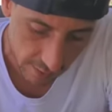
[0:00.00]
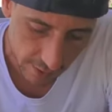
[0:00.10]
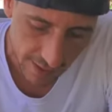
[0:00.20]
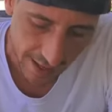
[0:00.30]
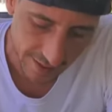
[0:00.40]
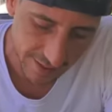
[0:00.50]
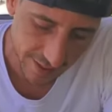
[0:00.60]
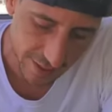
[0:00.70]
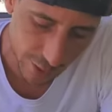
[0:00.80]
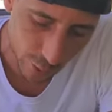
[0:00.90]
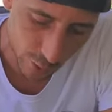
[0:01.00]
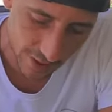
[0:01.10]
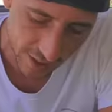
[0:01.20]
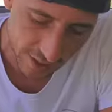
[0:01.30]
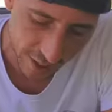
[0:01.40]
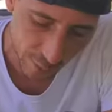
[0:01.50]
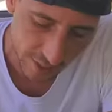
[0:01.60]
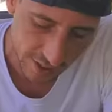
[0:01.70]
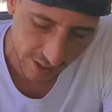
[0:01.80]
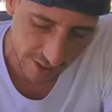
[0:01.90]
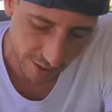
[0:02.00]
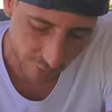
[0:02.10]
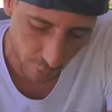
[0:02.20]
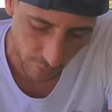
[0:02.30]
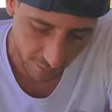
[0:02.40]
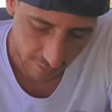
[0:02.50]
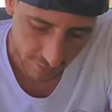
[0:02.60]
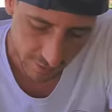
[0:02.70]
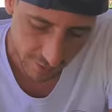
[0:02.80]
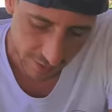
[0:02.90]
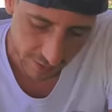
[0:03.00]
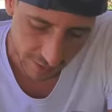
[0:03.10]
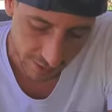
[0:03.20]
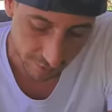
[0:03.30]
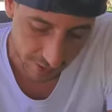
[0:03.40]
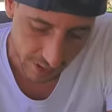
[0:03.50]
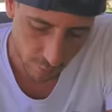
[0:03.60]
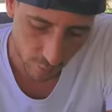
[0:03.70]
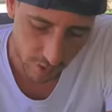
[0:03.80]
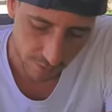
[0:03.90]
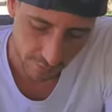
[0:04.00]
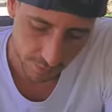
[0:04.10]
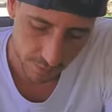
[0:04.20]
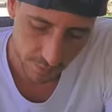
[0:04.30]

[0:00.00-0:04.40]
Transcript: Look at that. 62, 63, 64. Can we get one of them?